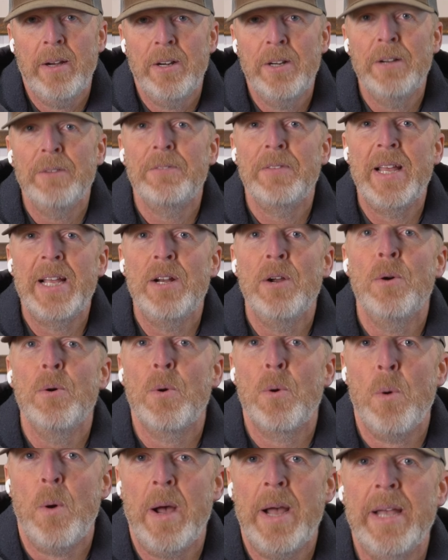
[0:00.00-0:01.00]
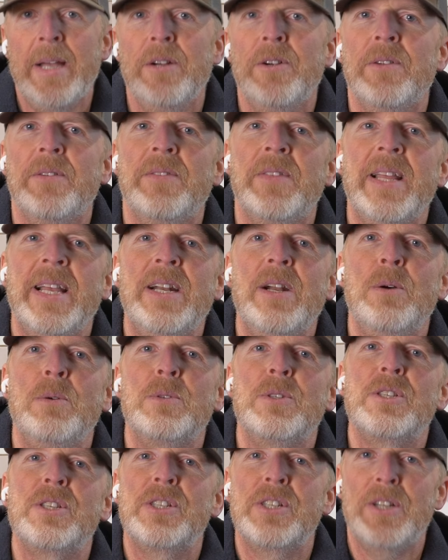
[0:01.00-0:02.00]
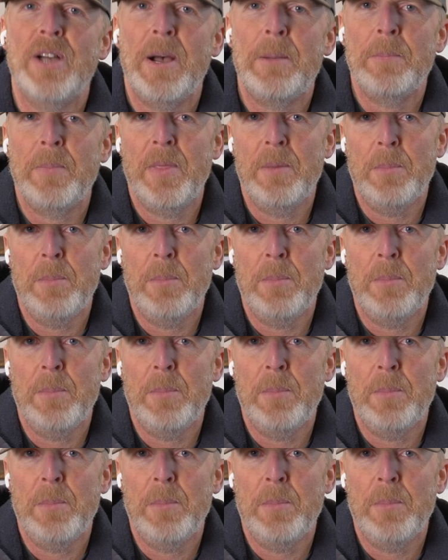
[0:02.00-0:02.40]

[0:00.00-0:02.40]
or if they don't quiet, or if they don't stop